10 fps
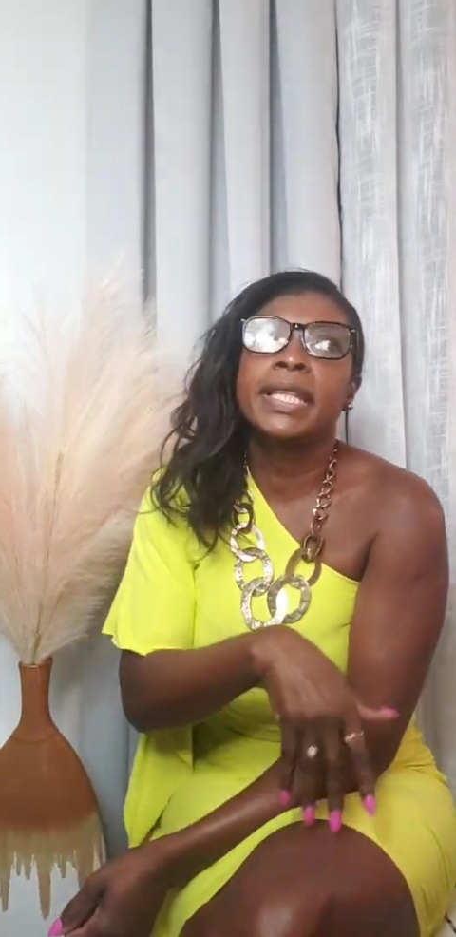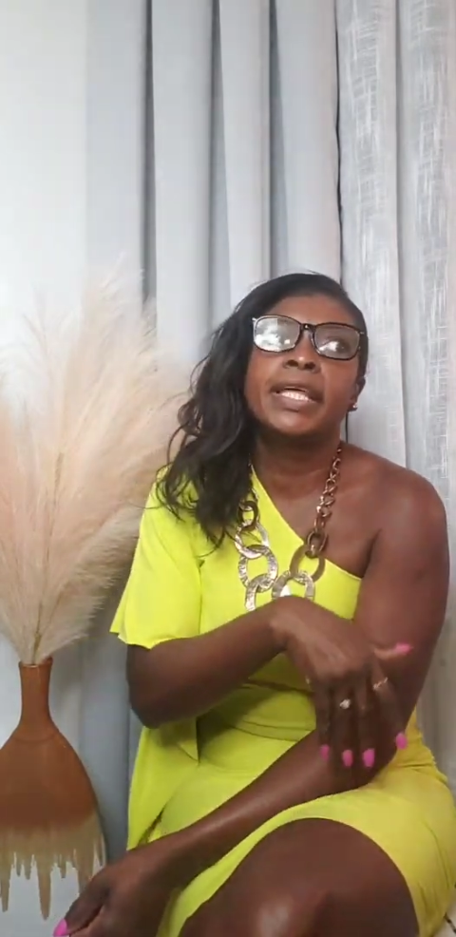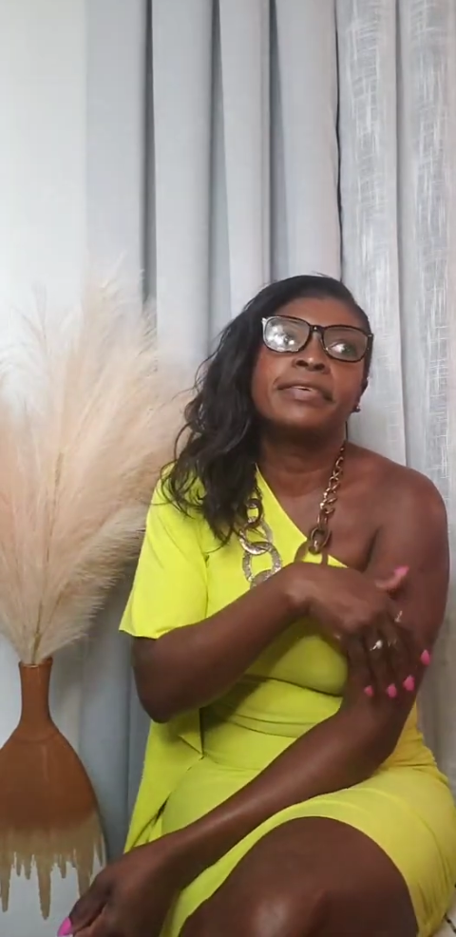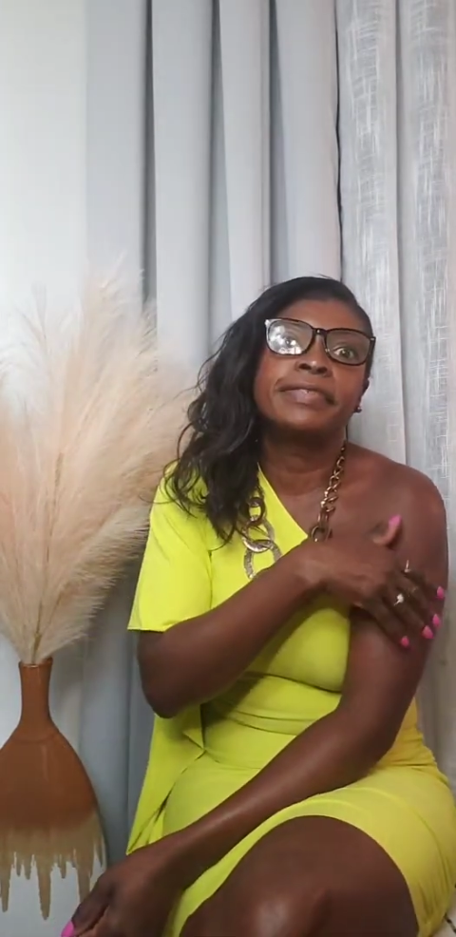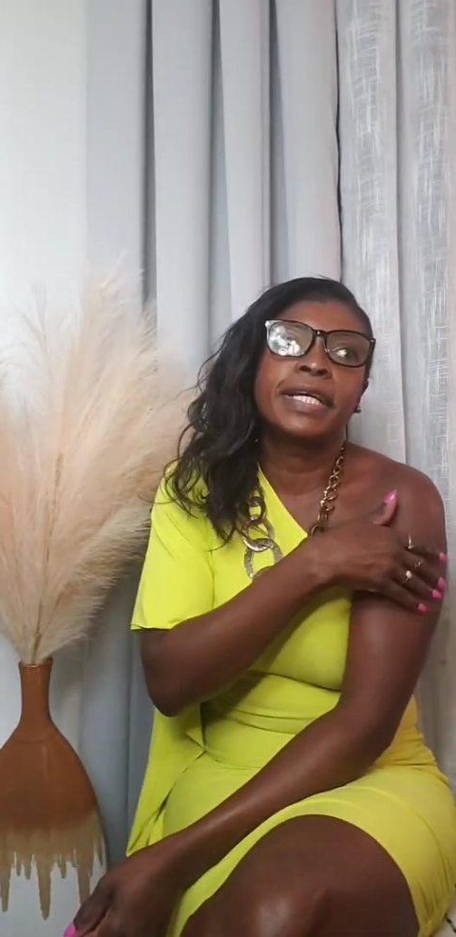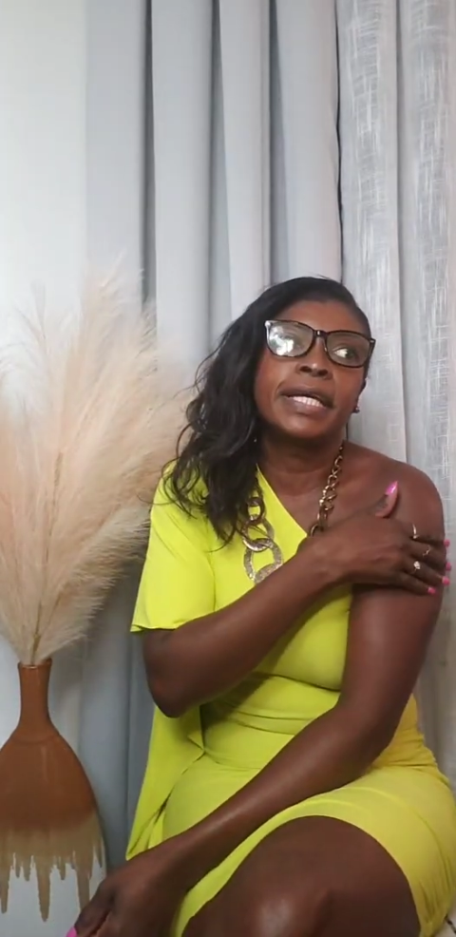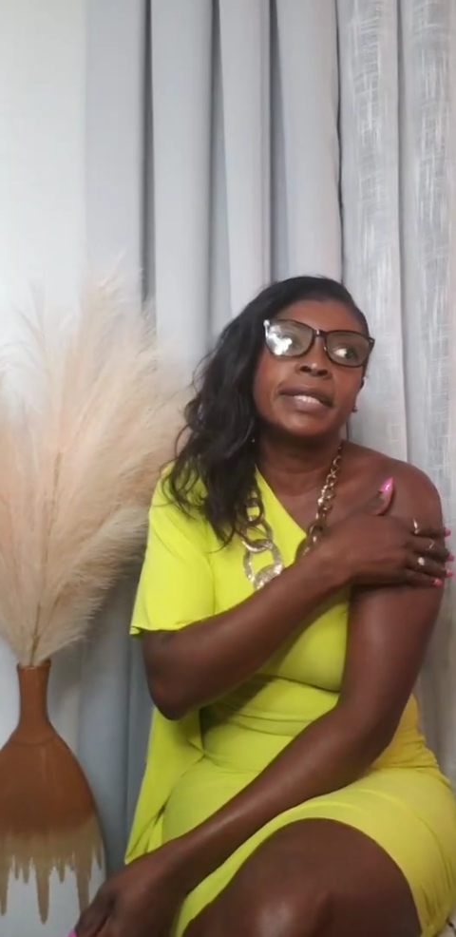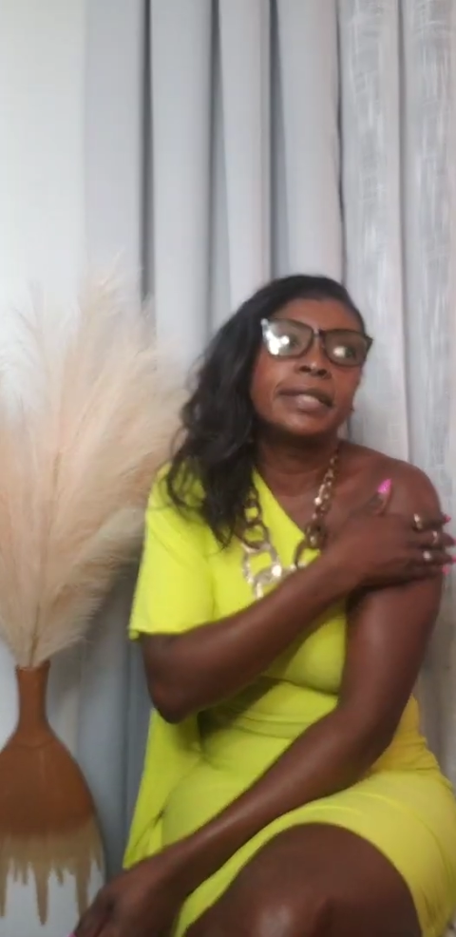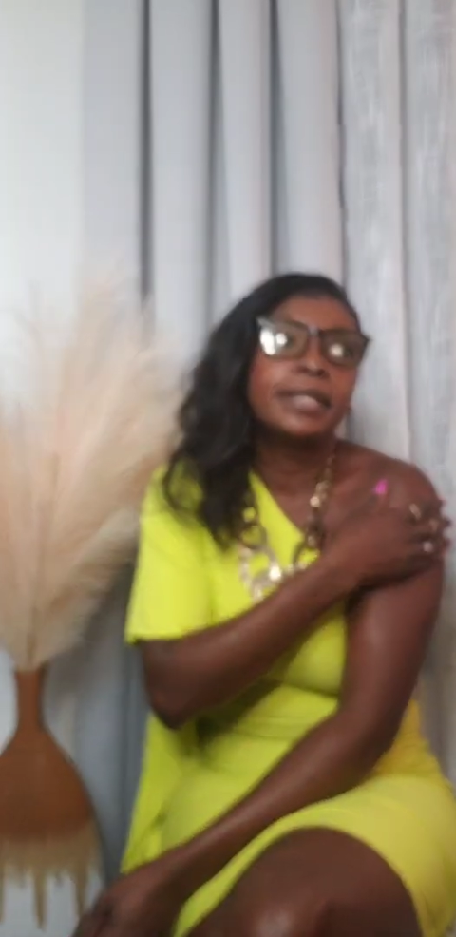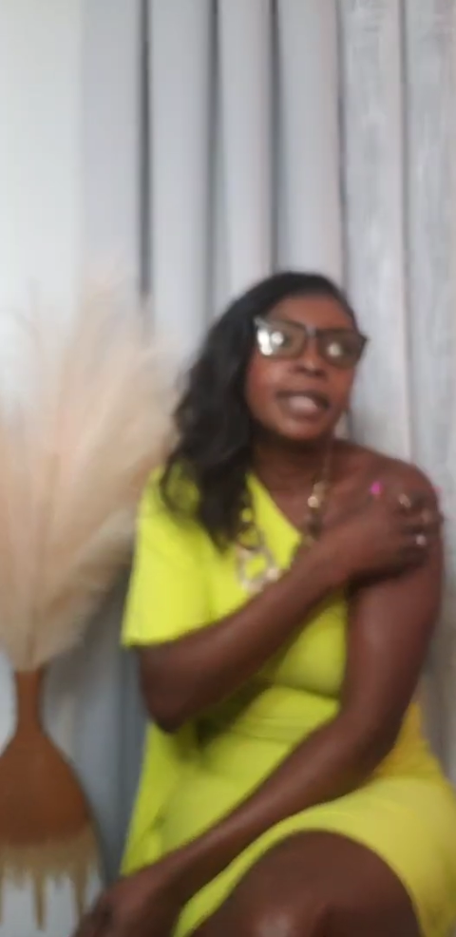lived
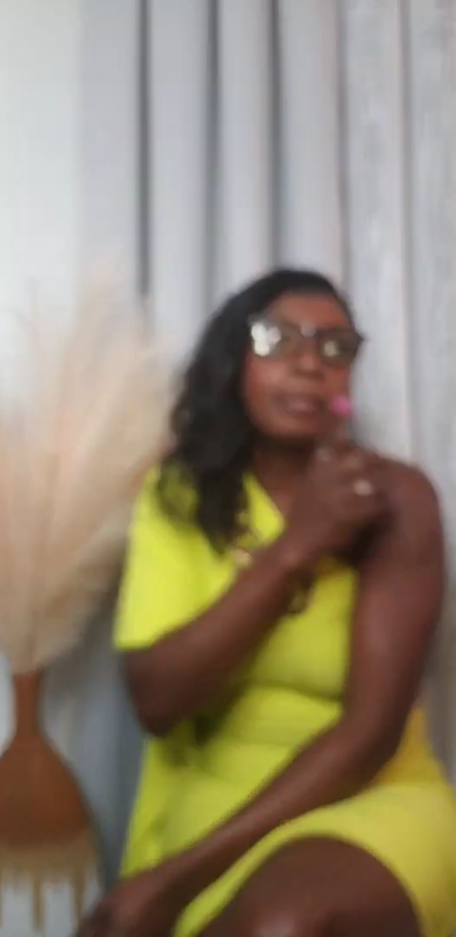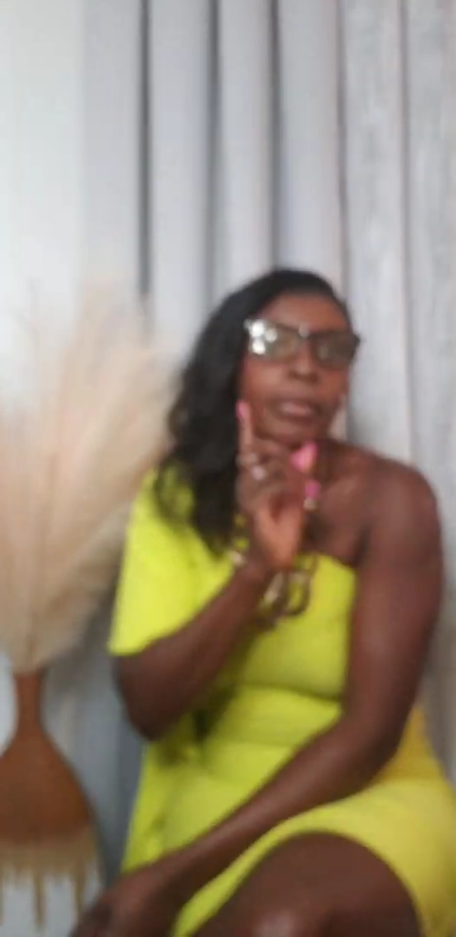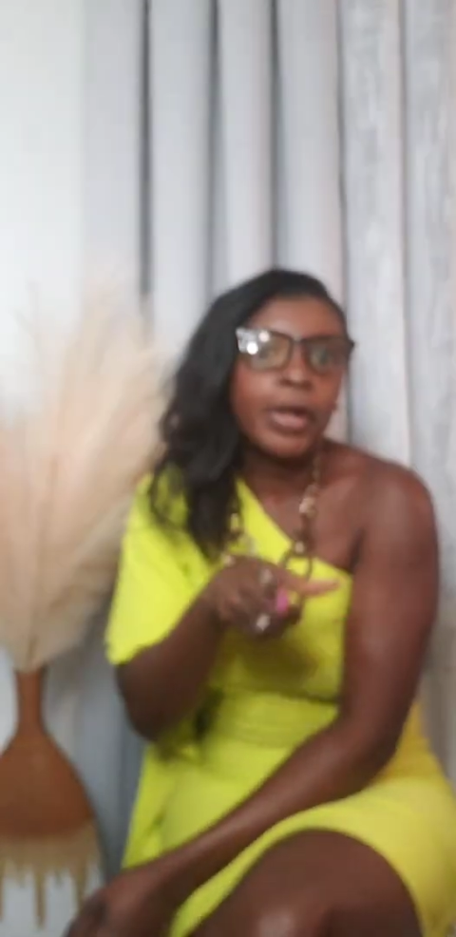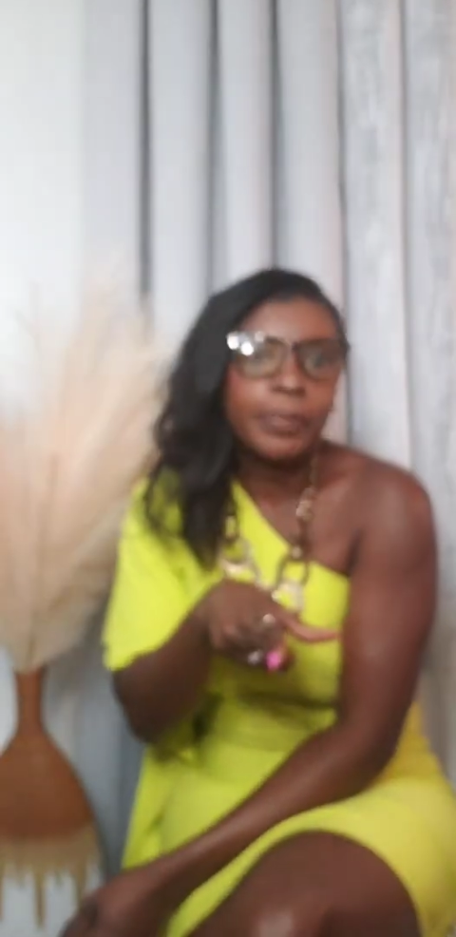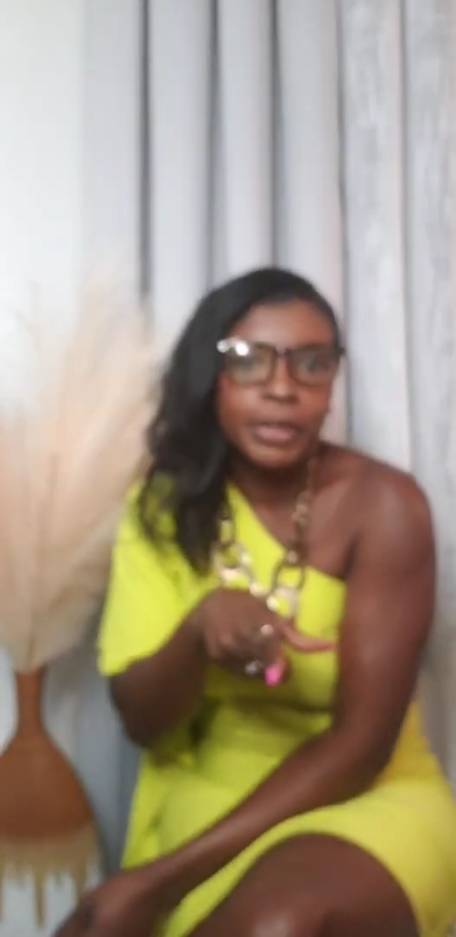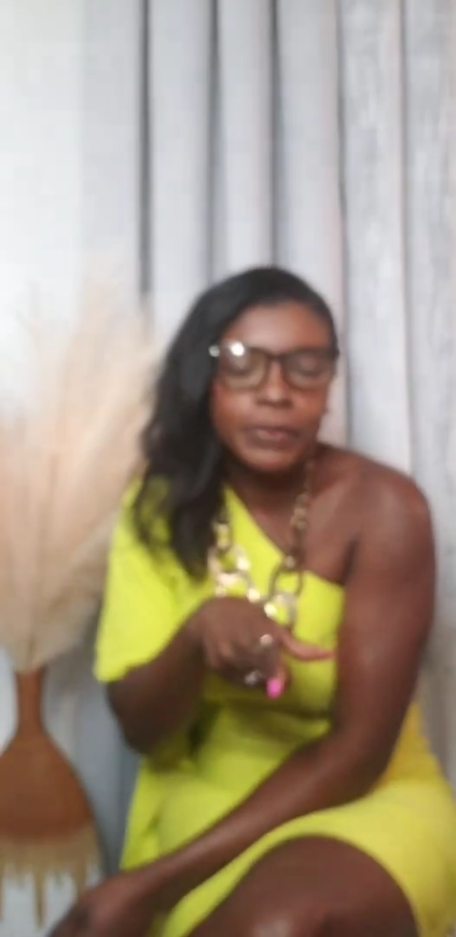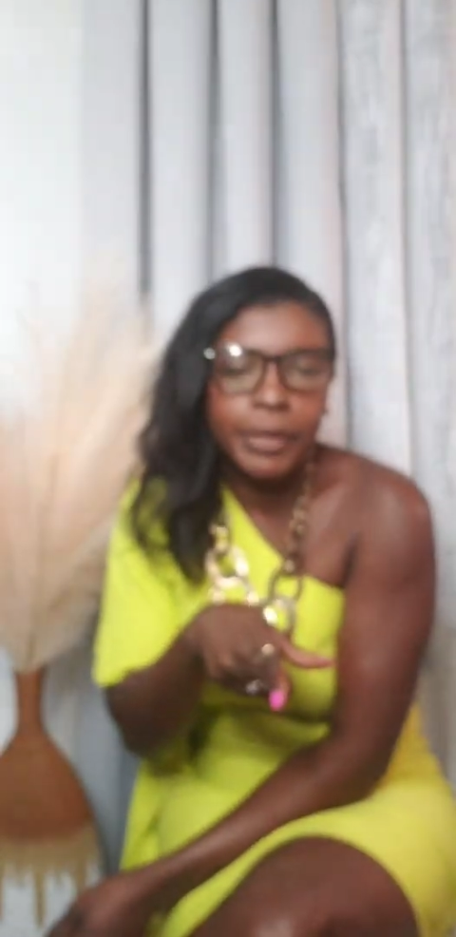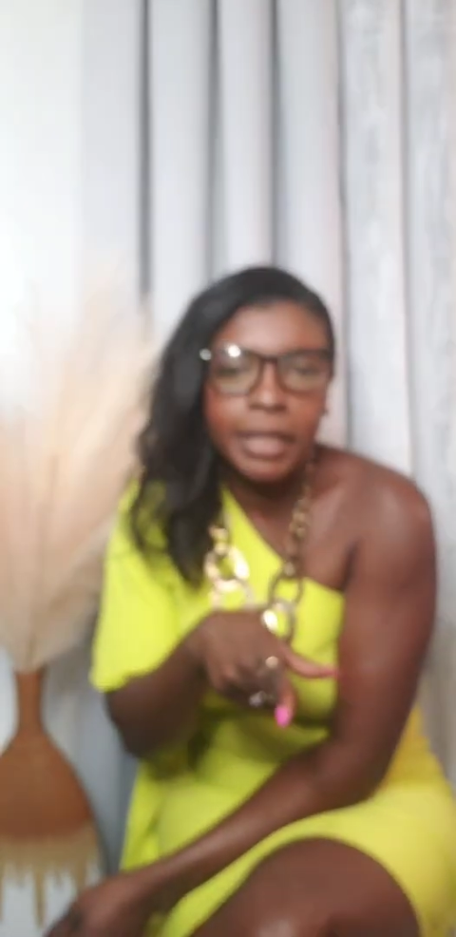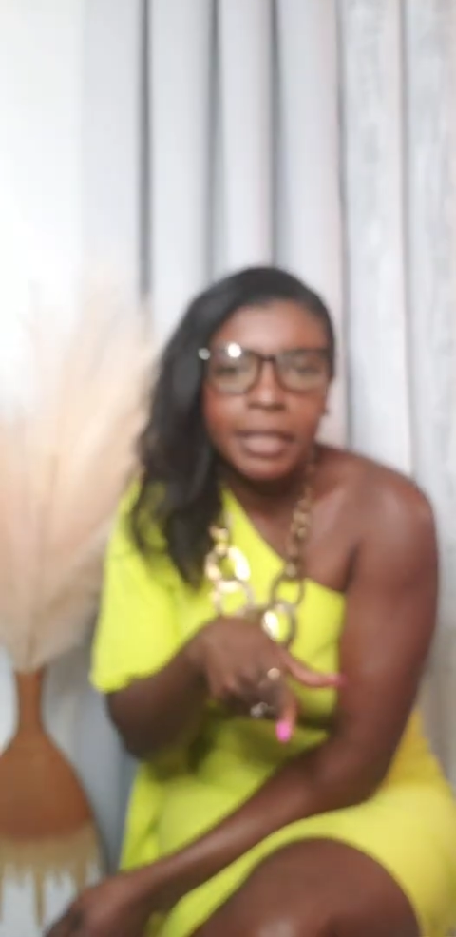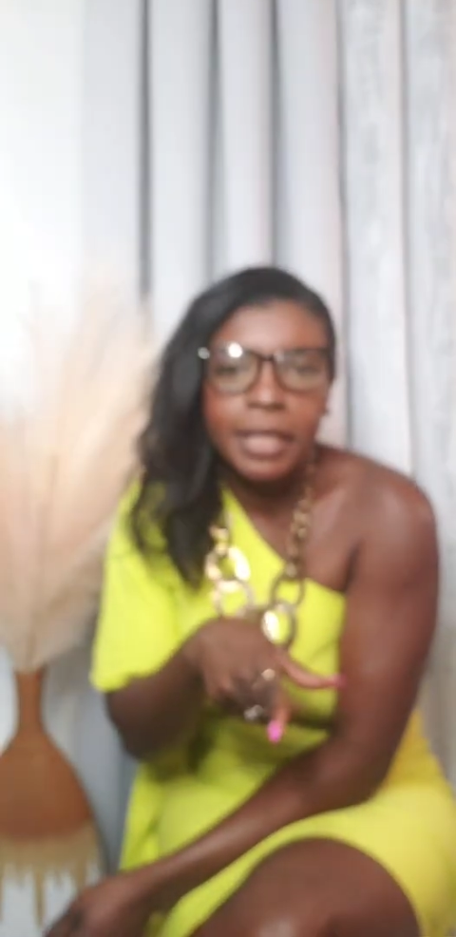in Baldpate
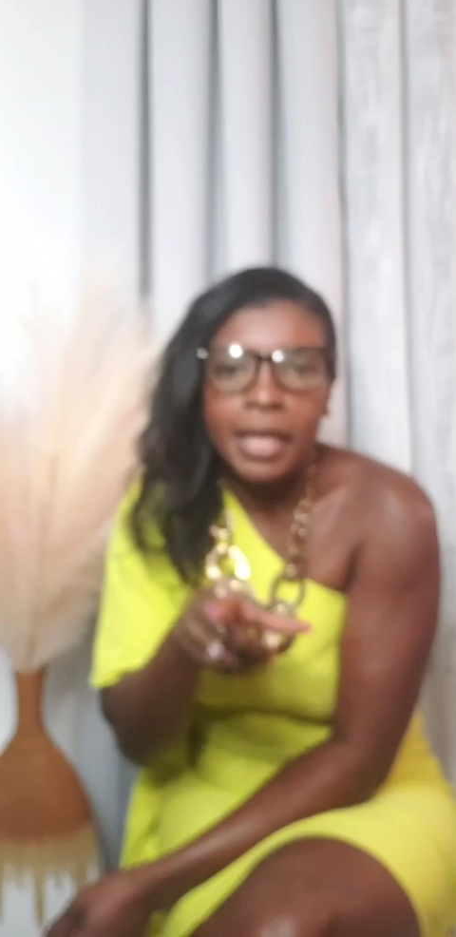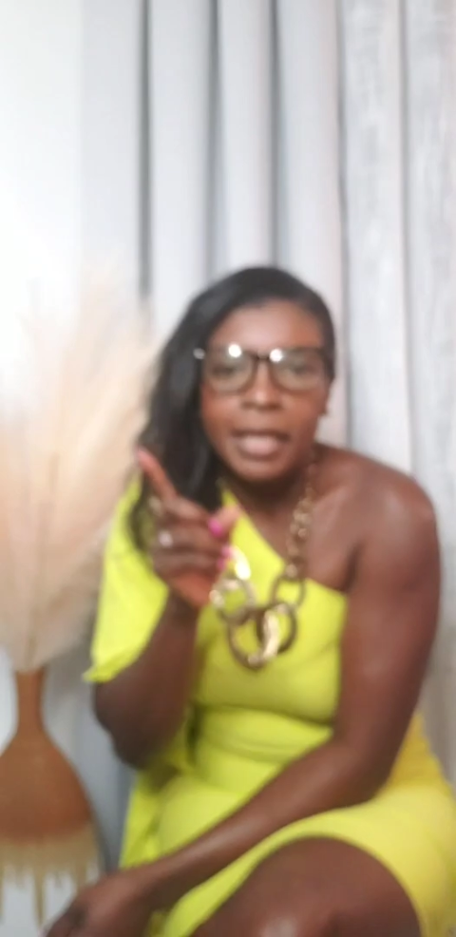Way,